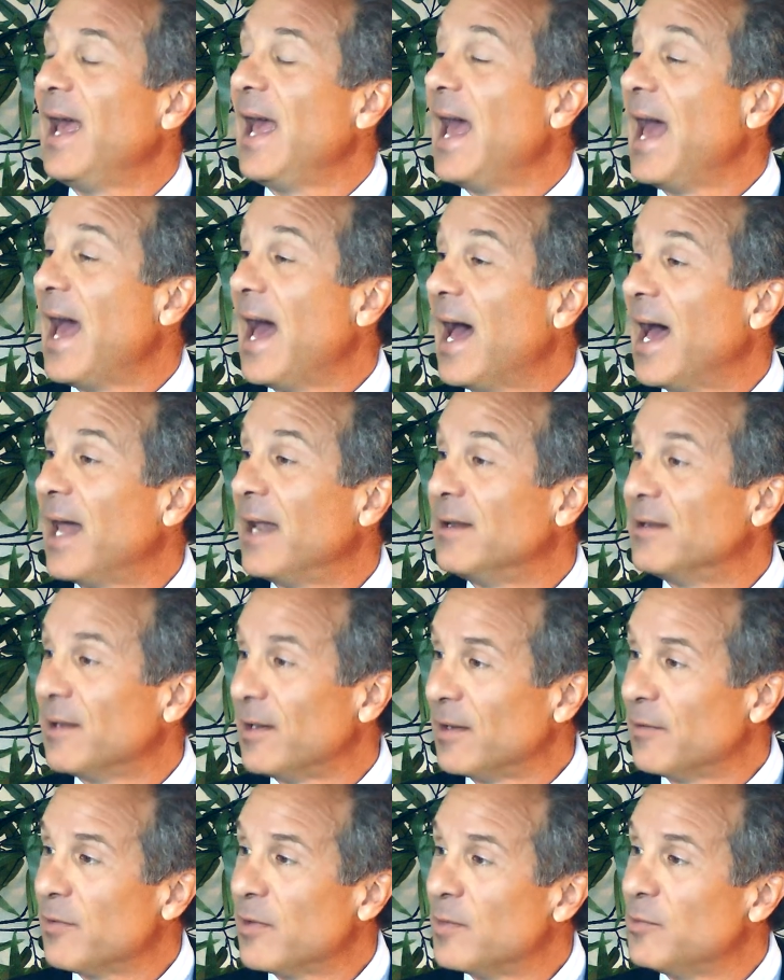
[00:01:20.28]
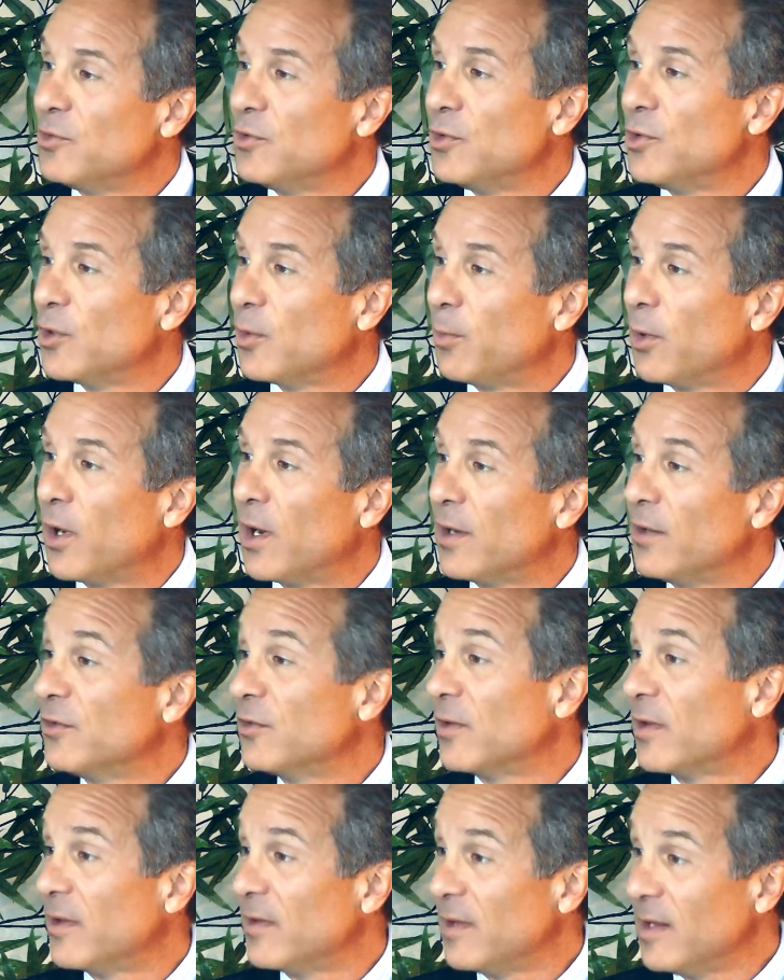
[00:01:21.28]
and deliver them to your body
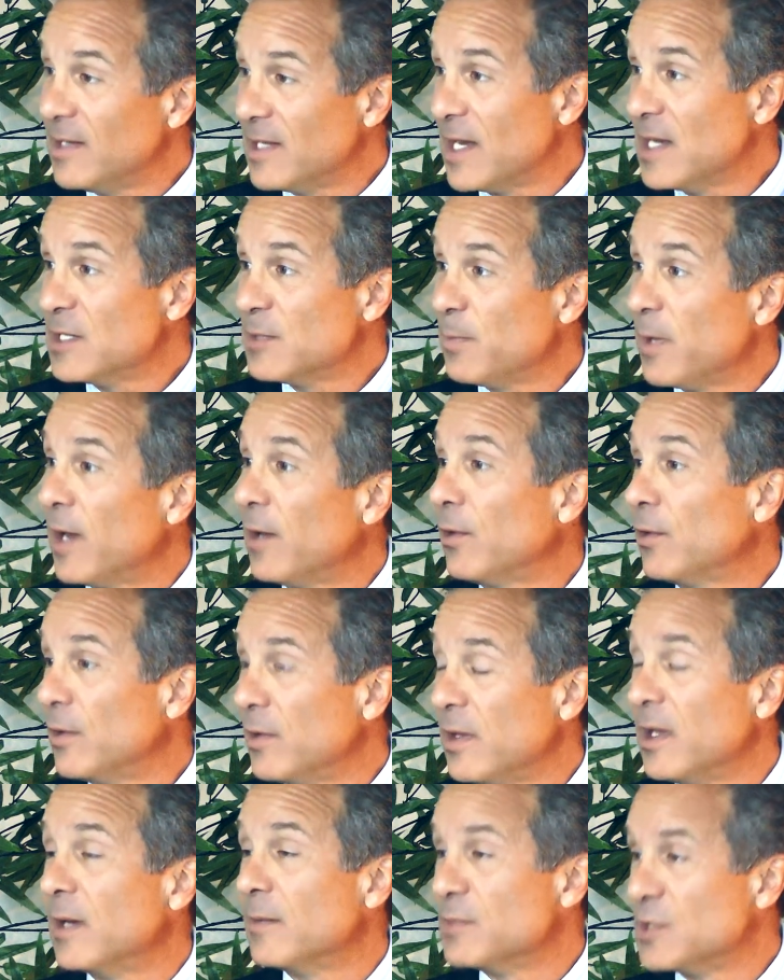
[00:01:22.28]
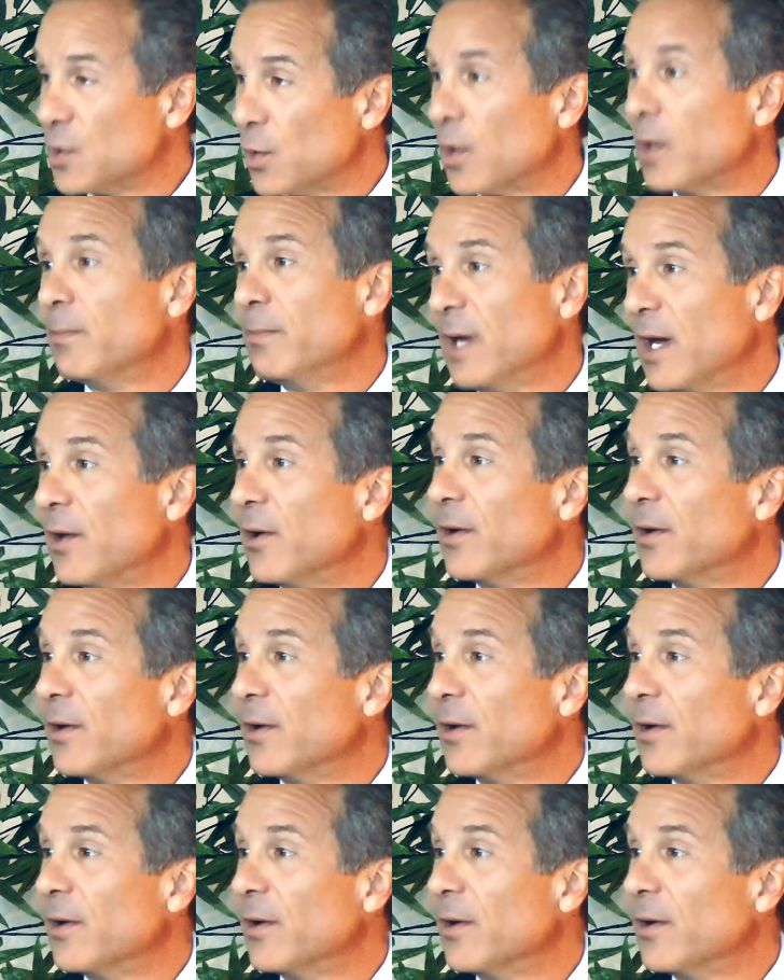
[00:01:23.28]
so that they taste better and they absorb better.